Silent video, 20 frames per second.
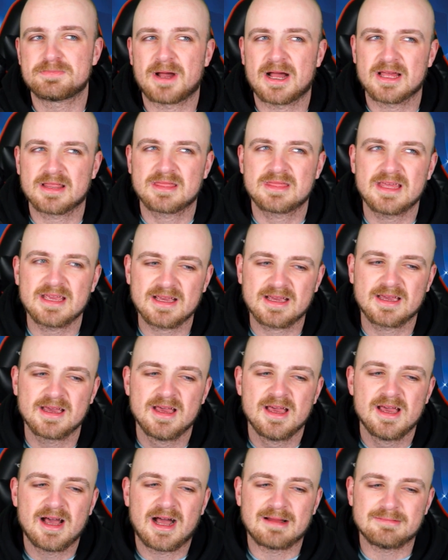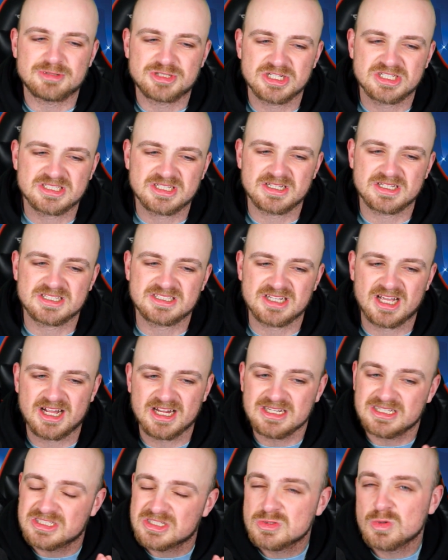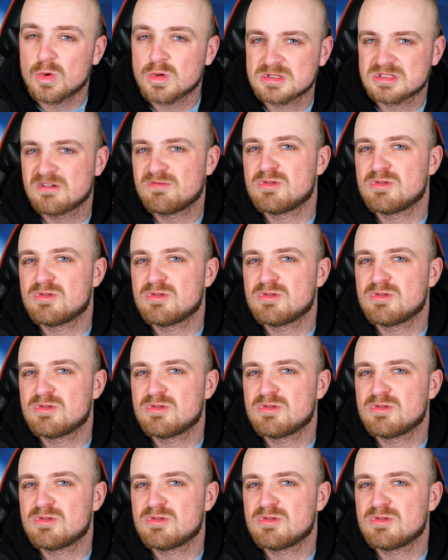but I think I'm just going to side sort